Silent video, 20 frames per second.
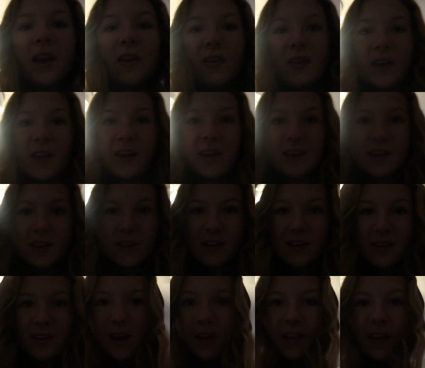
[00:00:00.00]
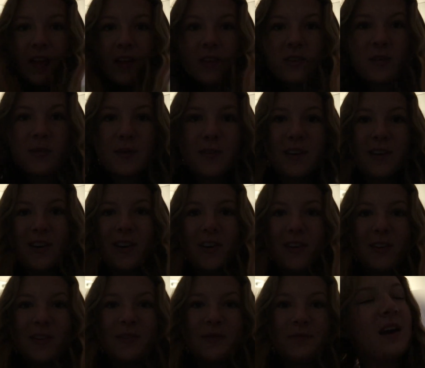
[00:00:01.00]
I don't hate it. I think it looks pretty
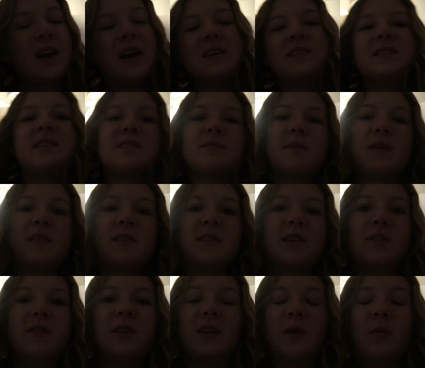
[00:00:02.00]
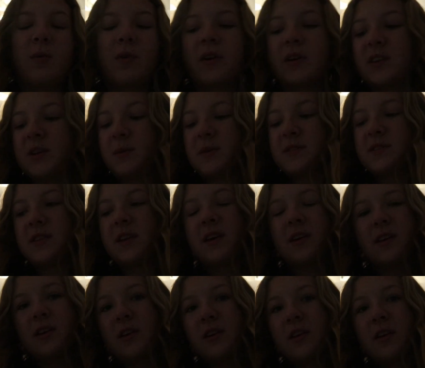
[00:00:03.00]
good. I think this method definitely worked. It wasn't
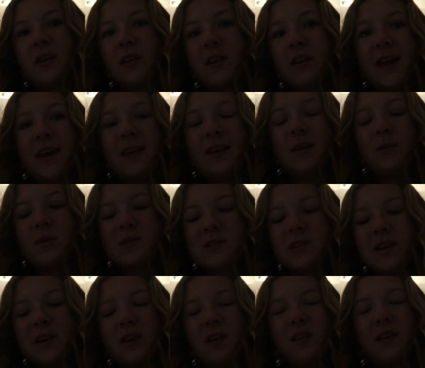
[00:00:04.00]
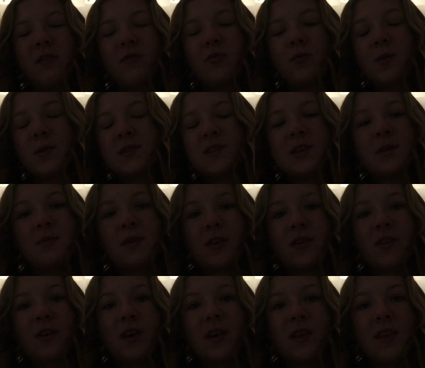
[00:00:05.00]
that hard and it wasn't like uncomfortable to sleep
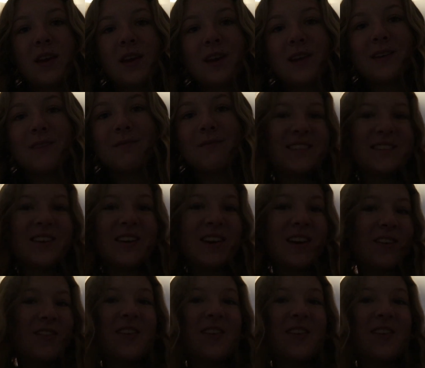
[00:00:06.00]
on or anything. So I